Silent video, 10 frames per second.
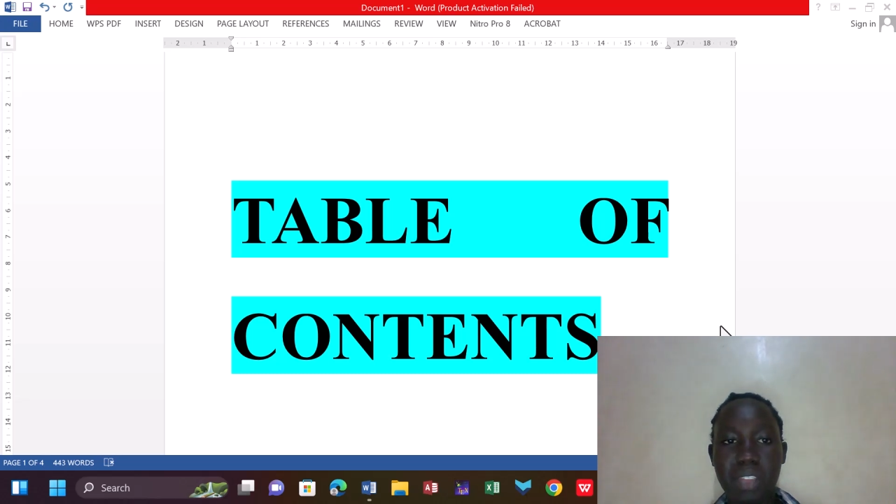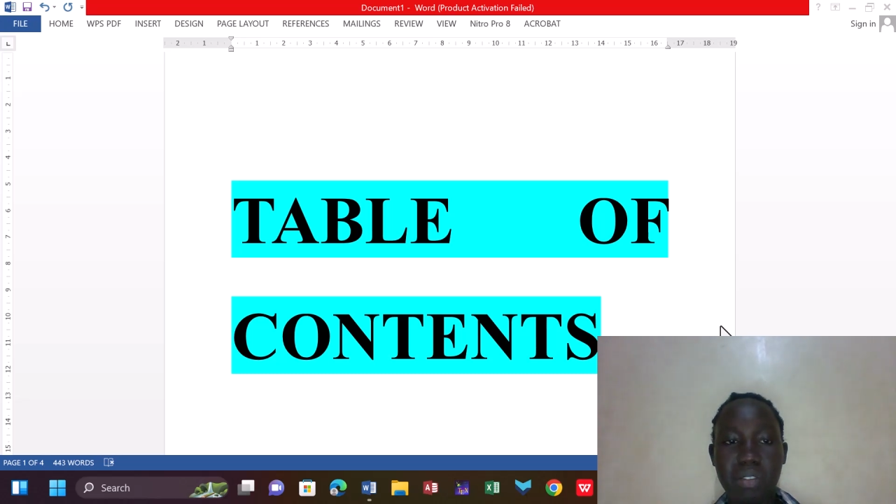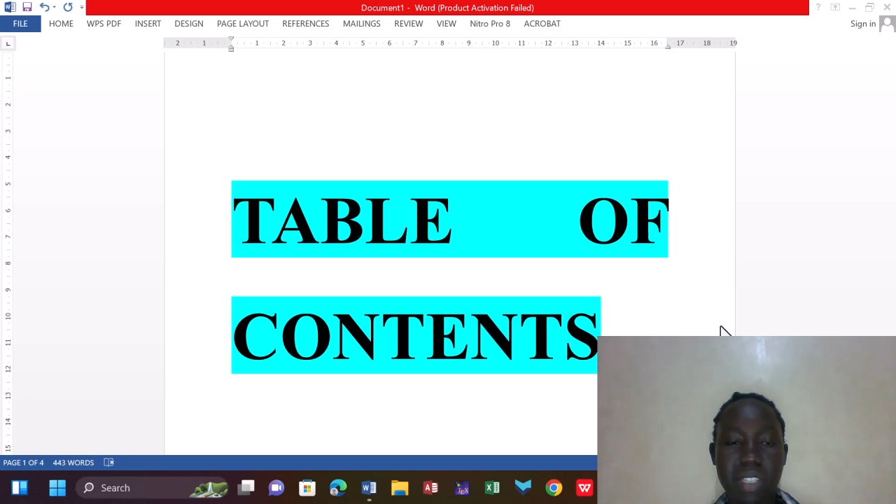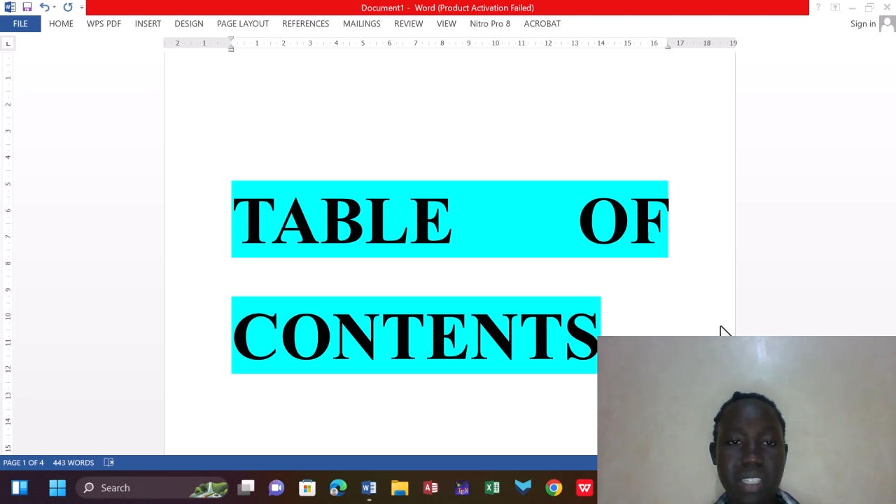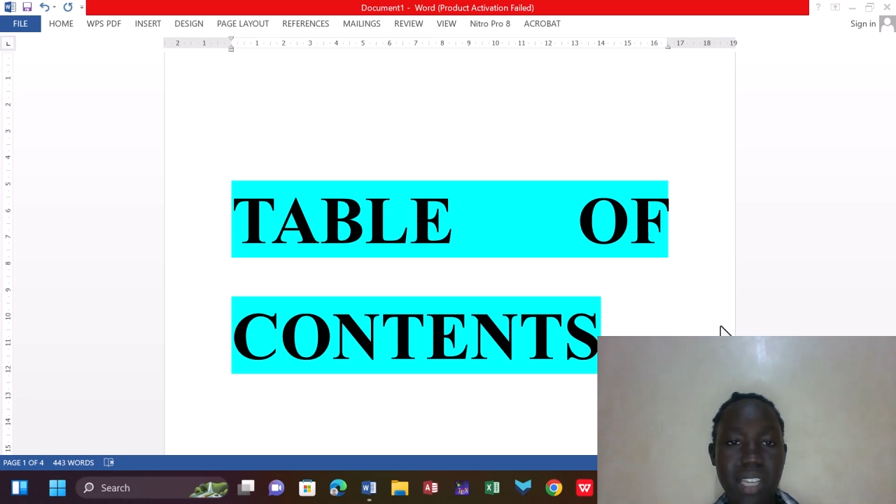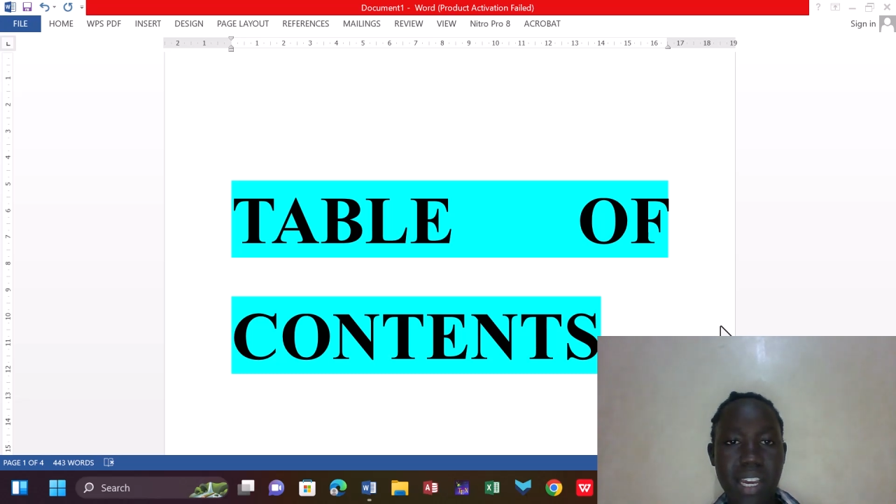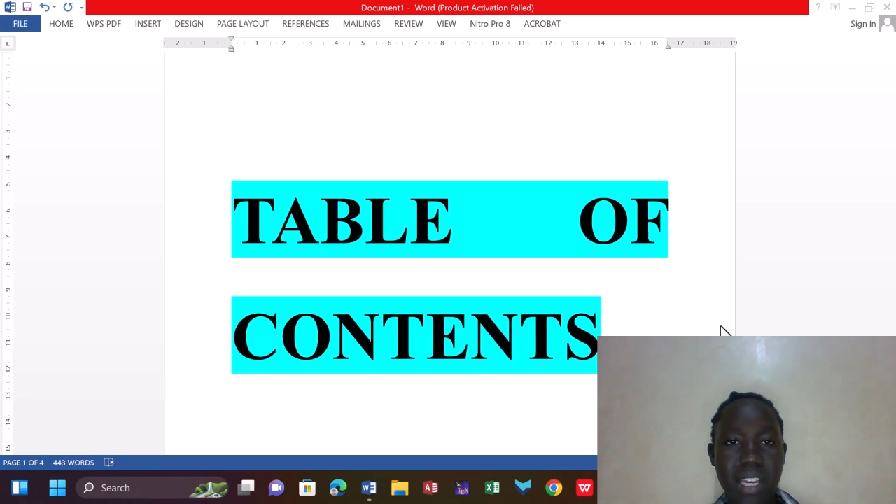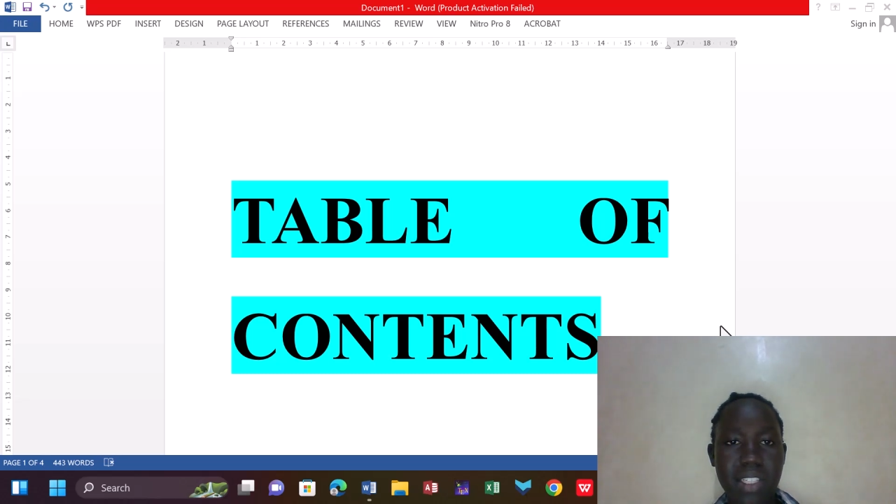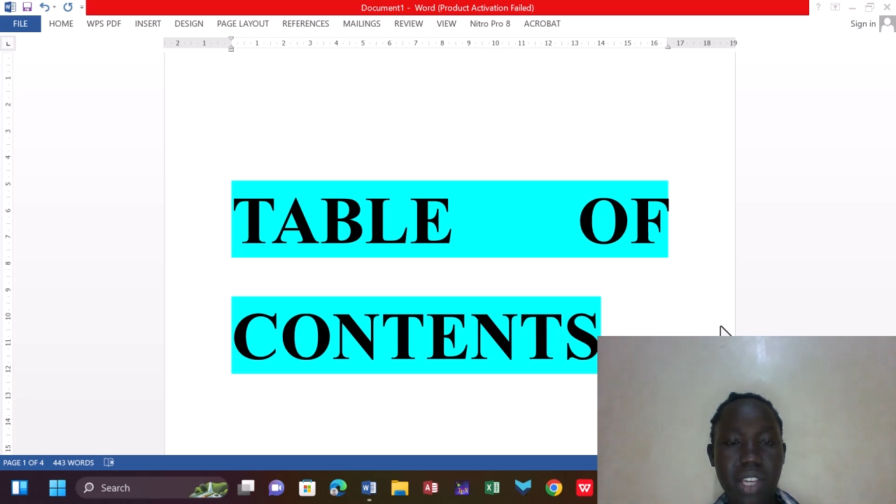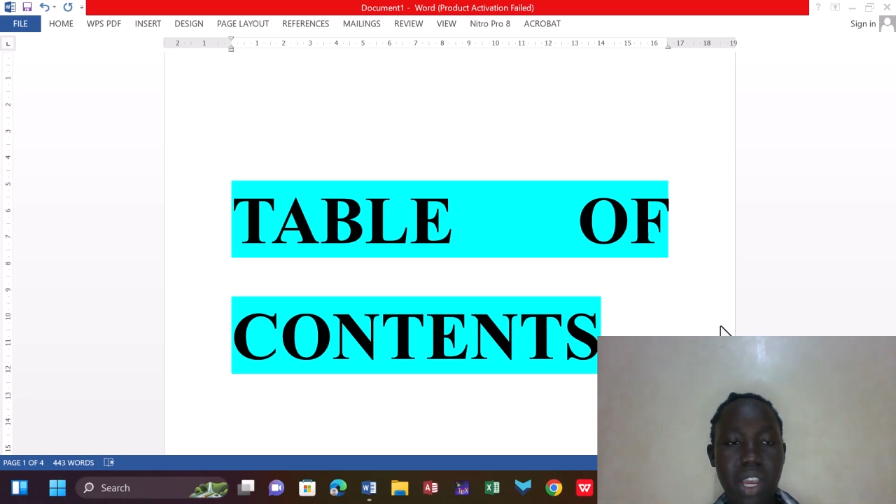
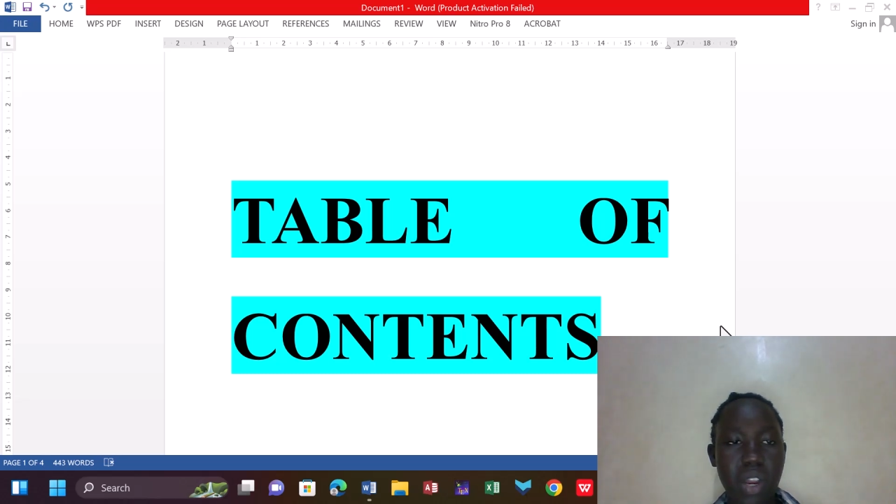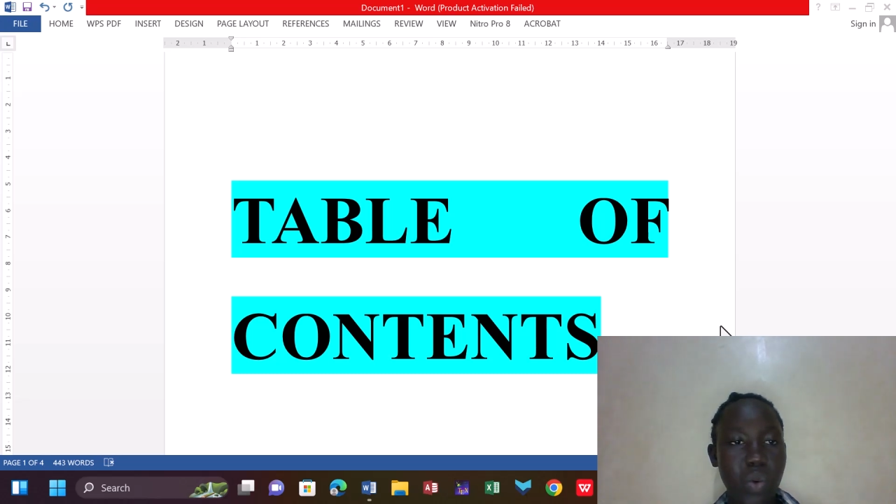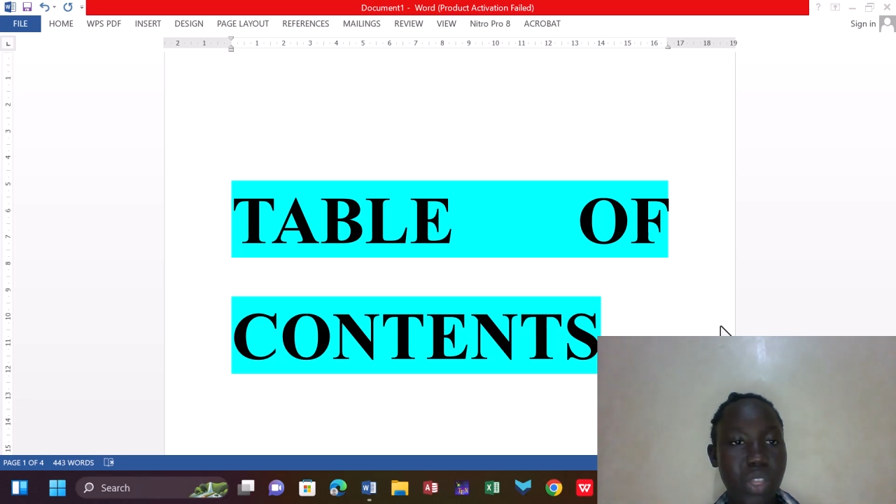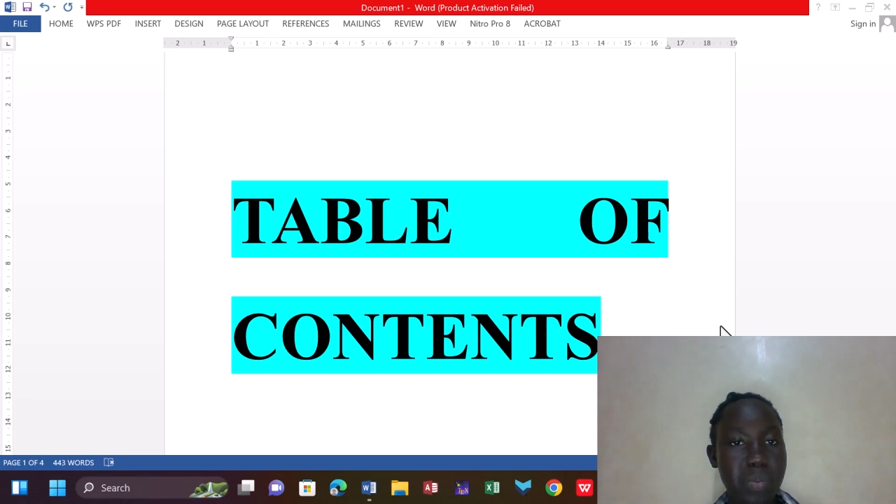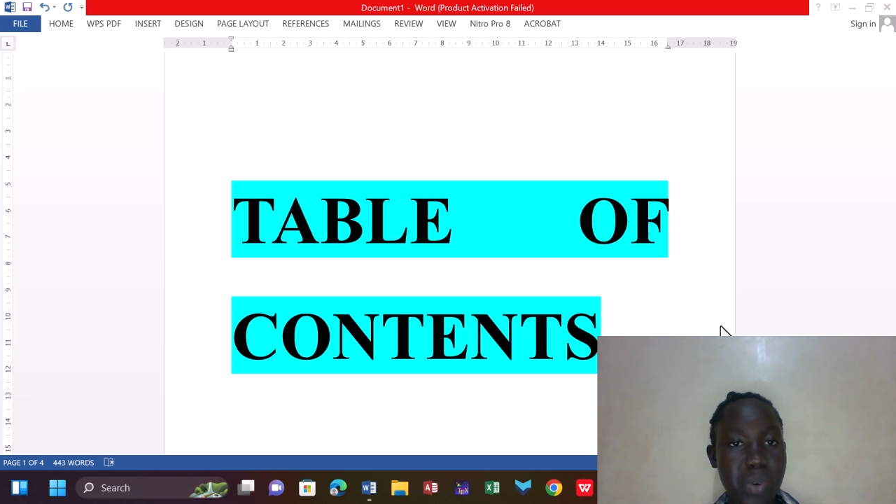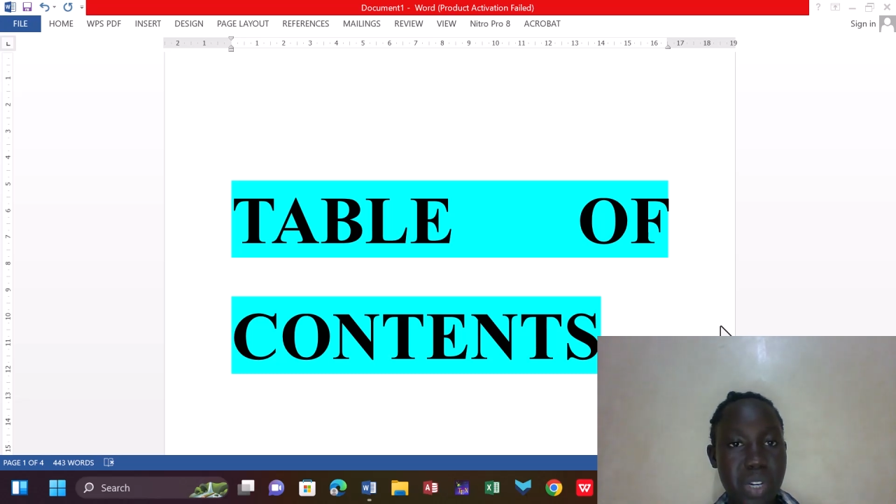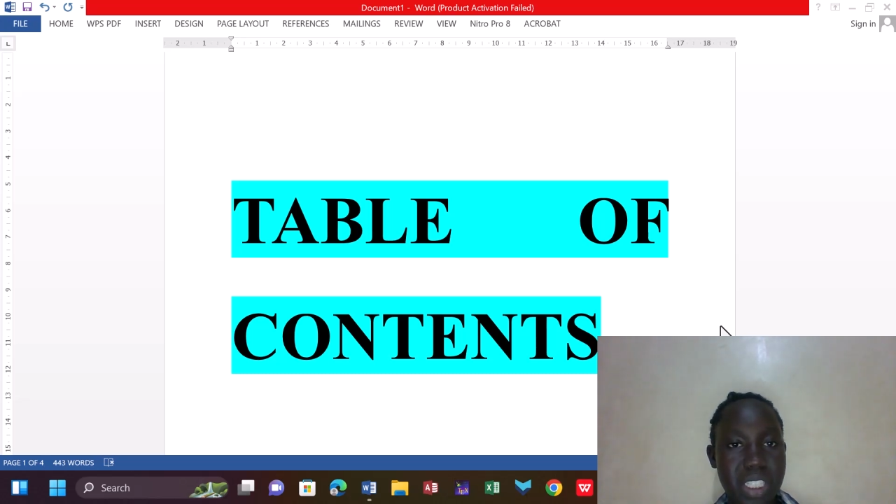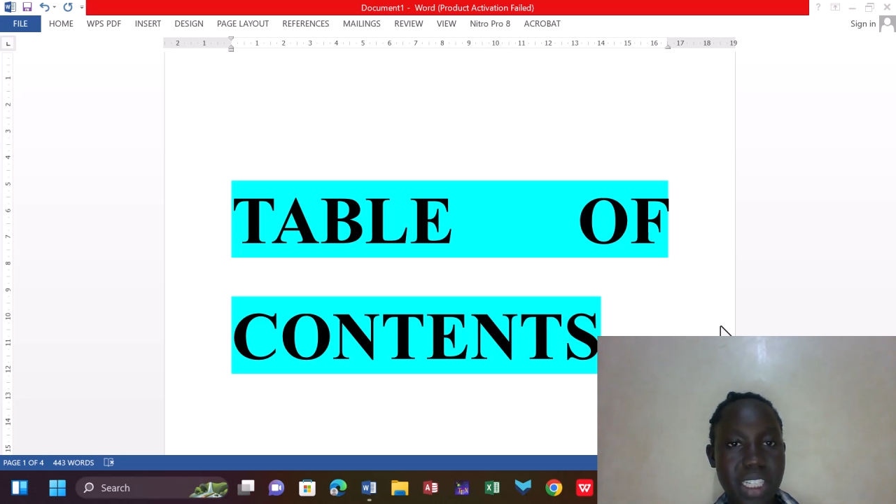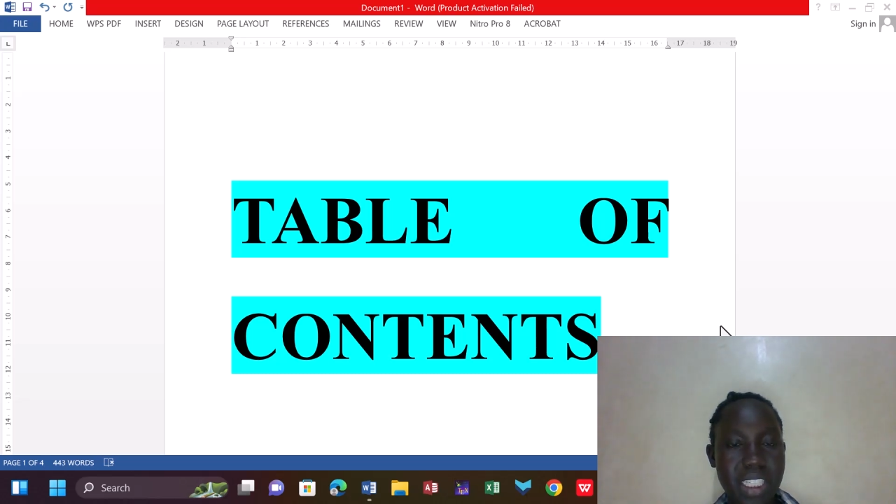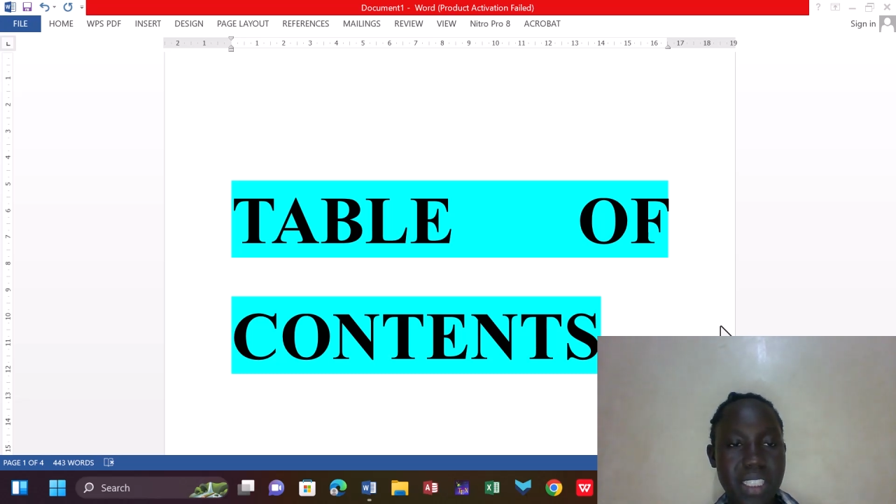research, with projects,